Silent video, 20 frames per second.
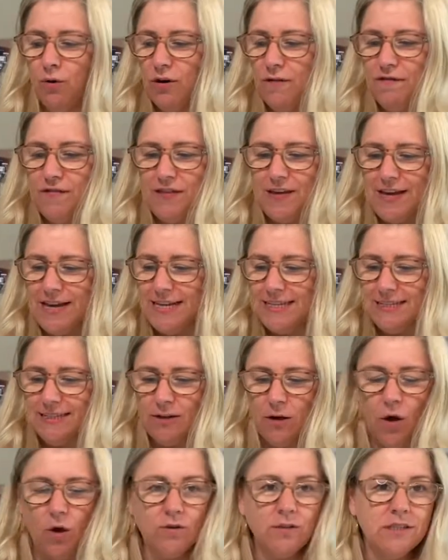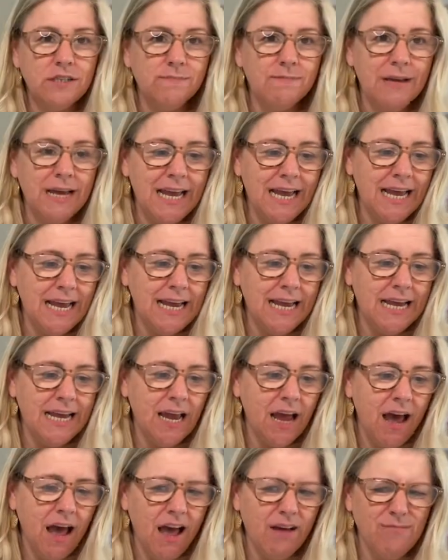of this cost me,
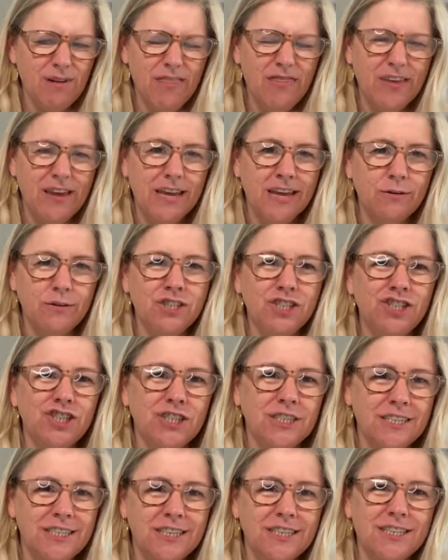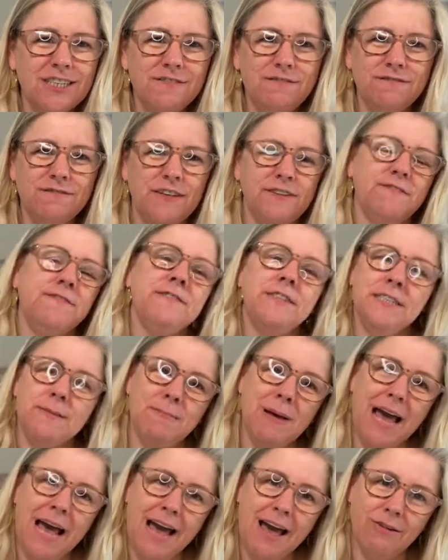I think it was just under
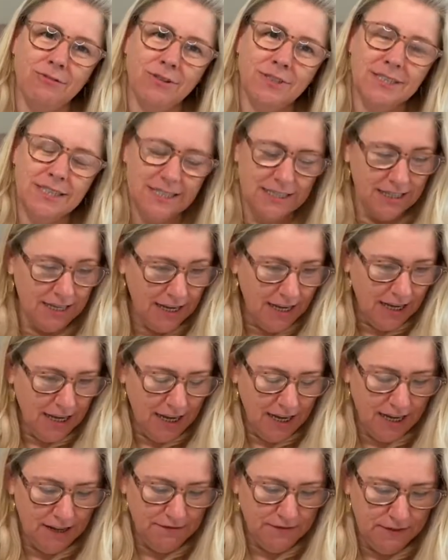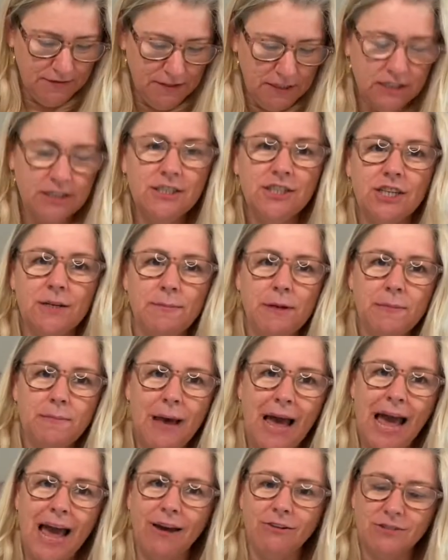£50, 50 GB
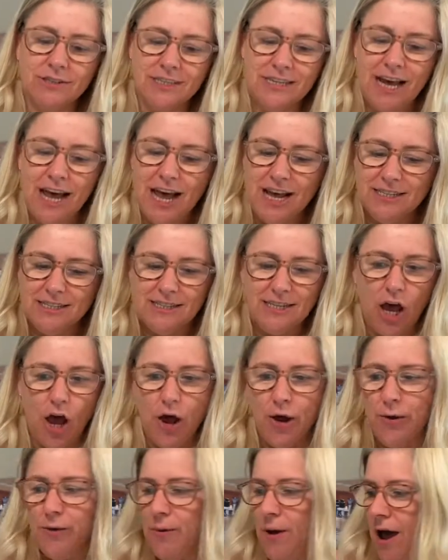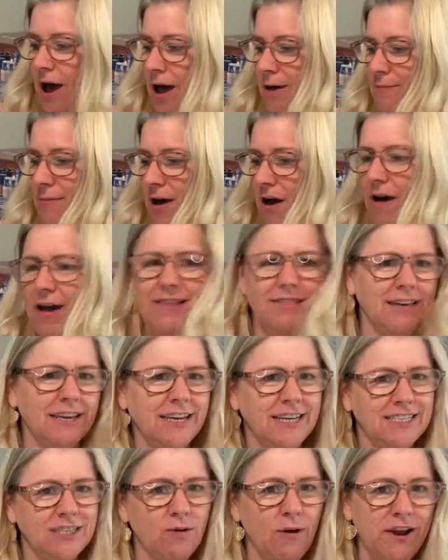pounds. So I think
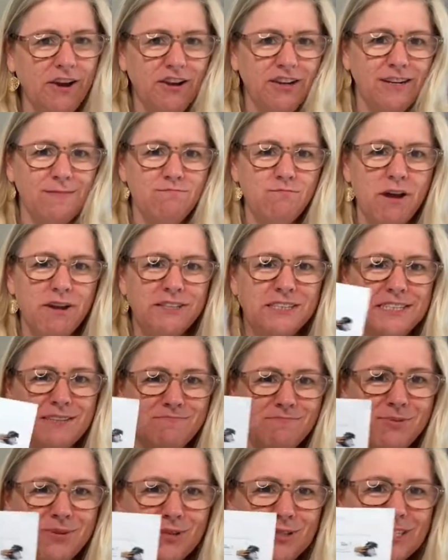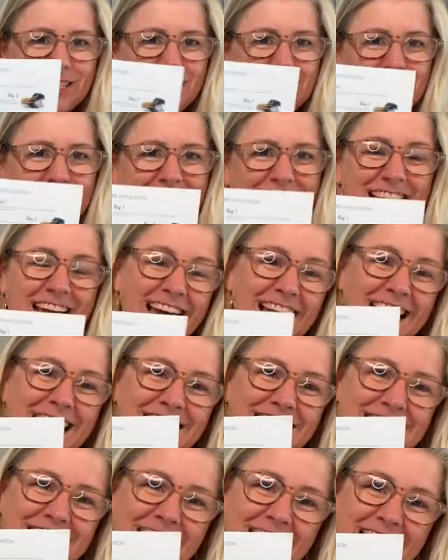it's quite good. And most important, it
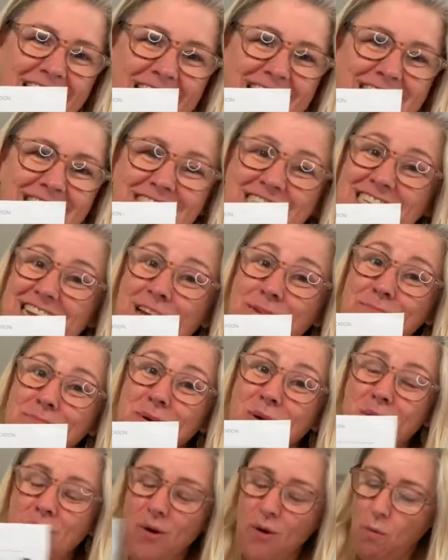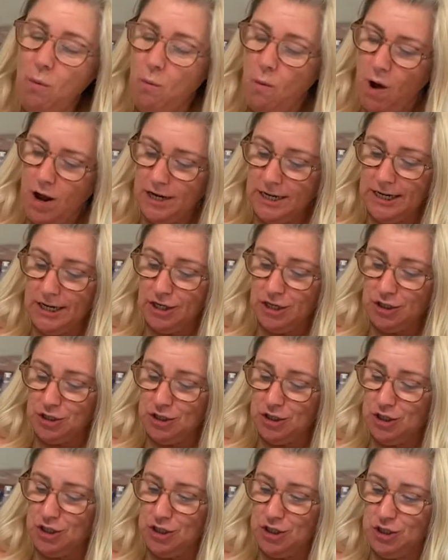has a step 1
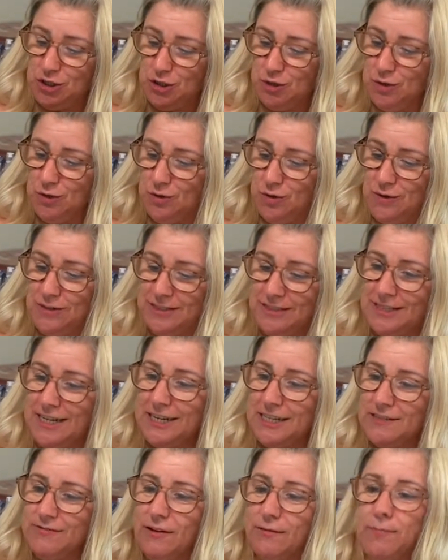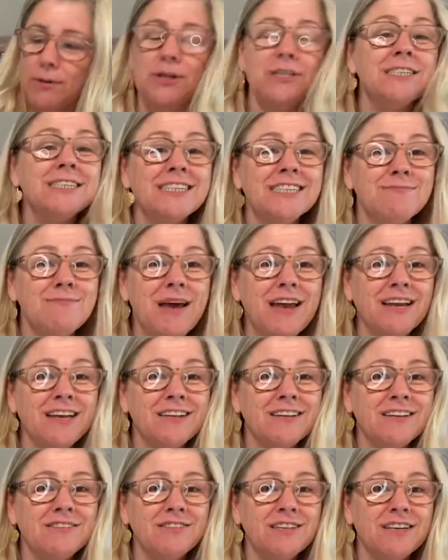to 6 for putting
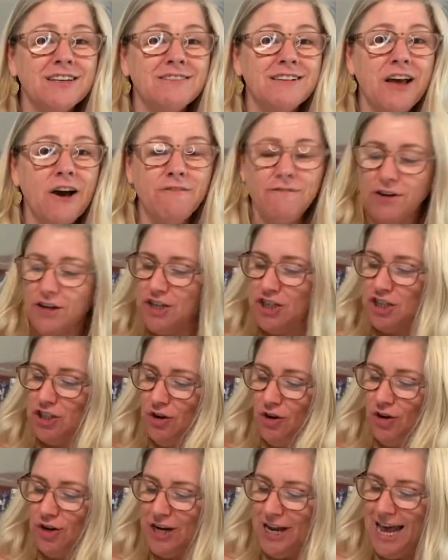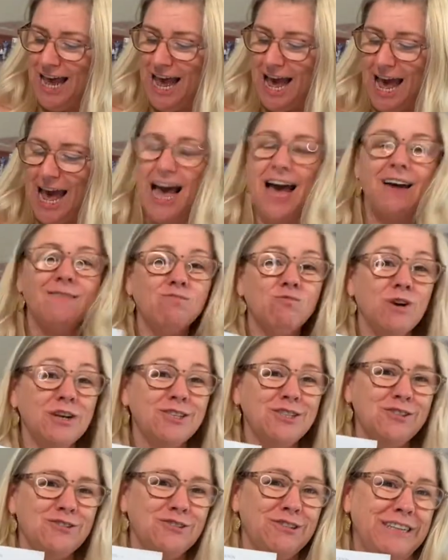the nail varnish on and 1
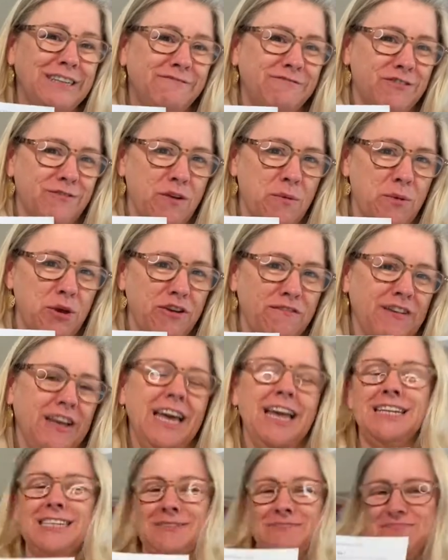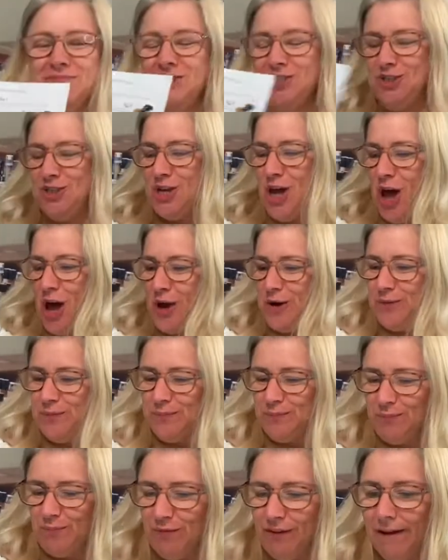to 3 for removing it. So
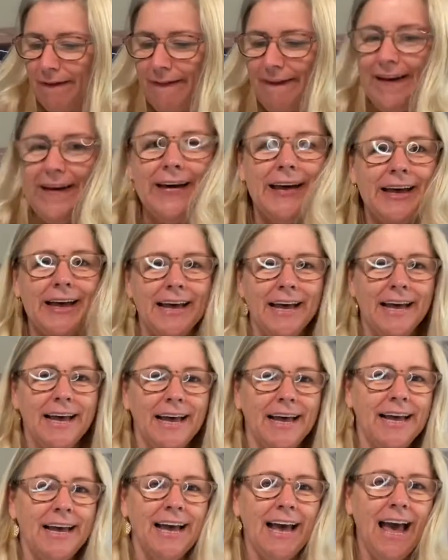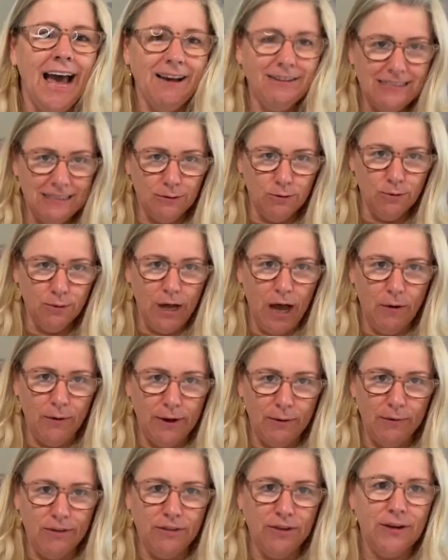how's it all
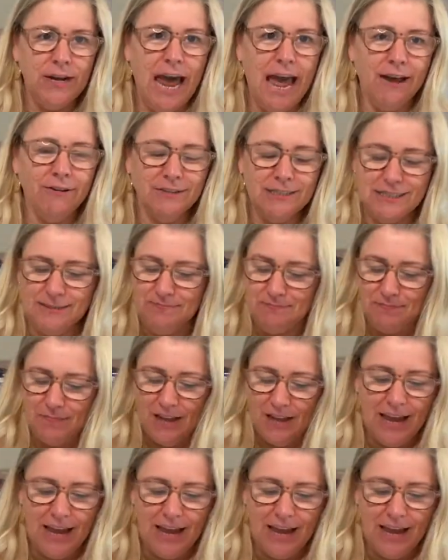going with your nails?